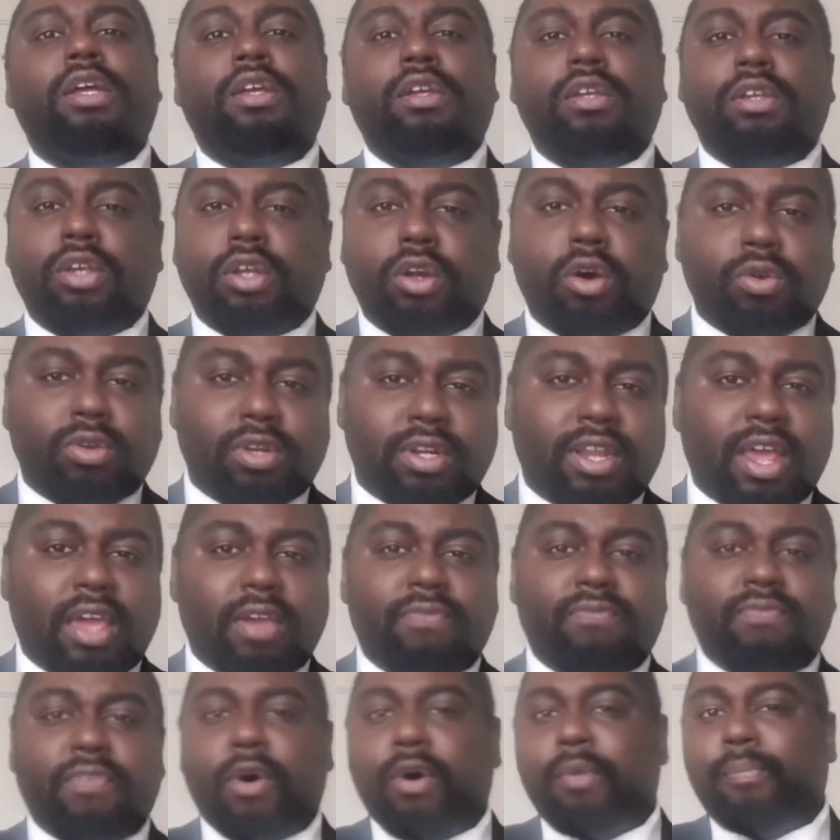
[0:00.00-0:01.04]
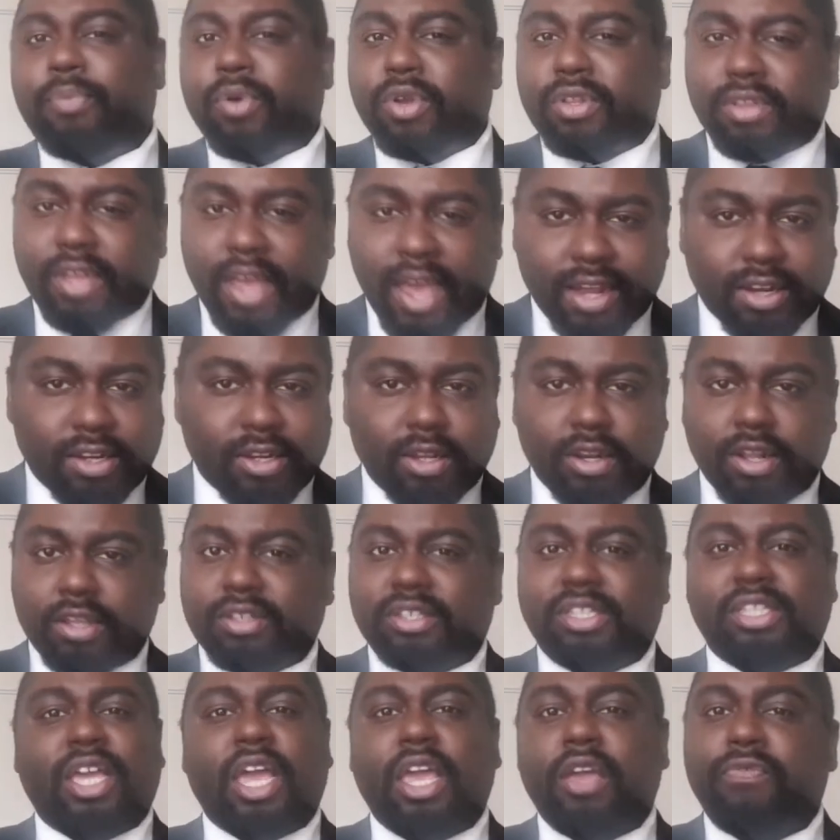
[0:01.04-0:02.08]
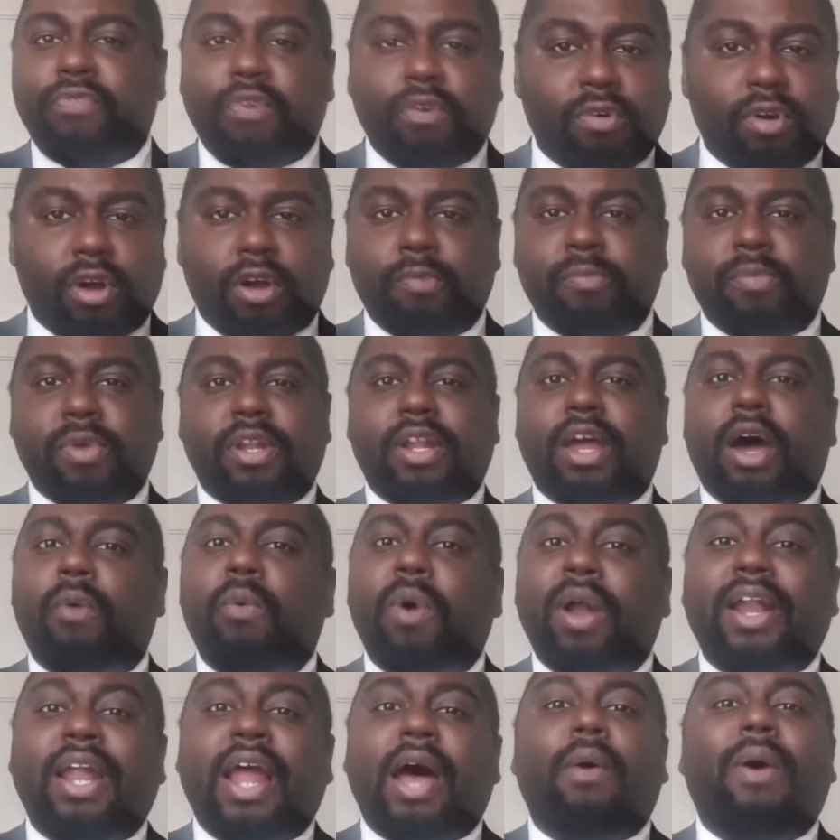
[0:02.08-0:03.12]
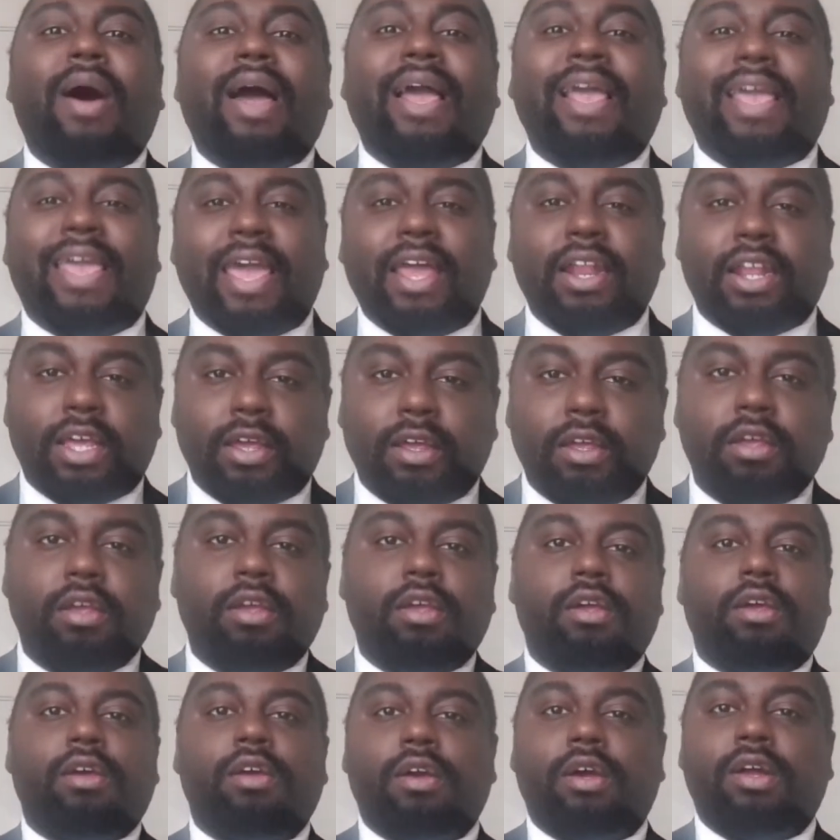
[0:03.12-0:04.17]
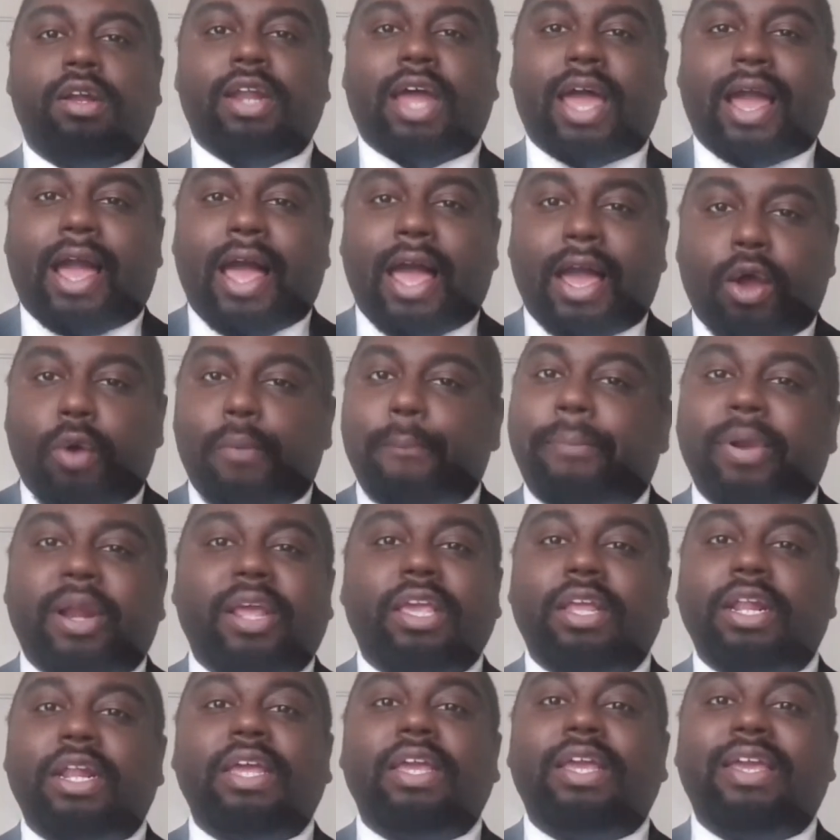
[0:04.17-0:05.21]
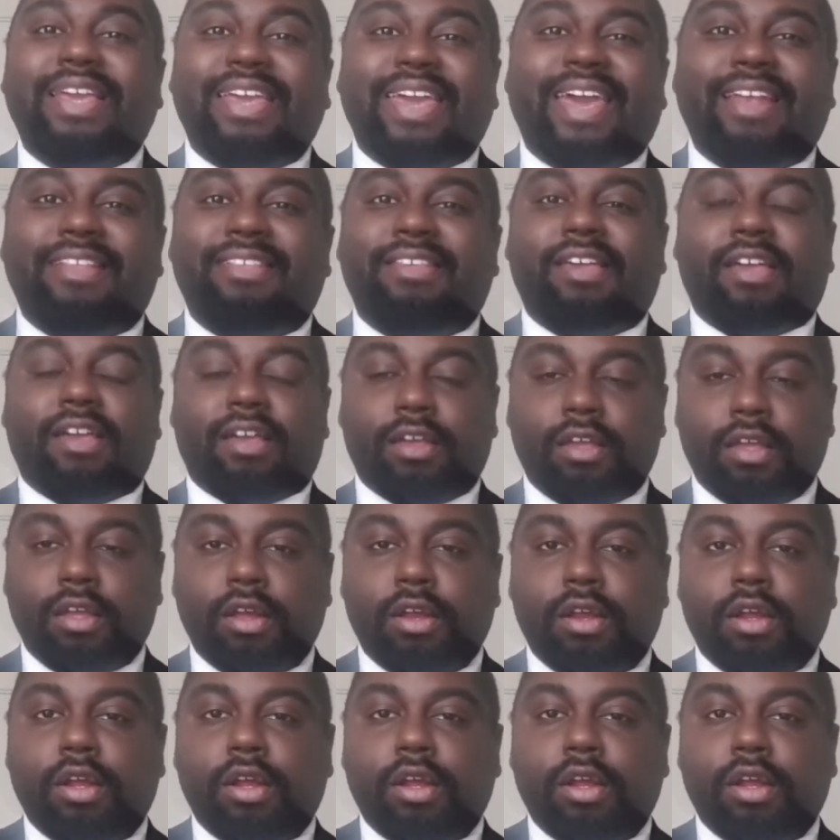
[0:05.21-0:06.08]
you know, they felt protected and safe around me. Now I get it. Like, I completely get it.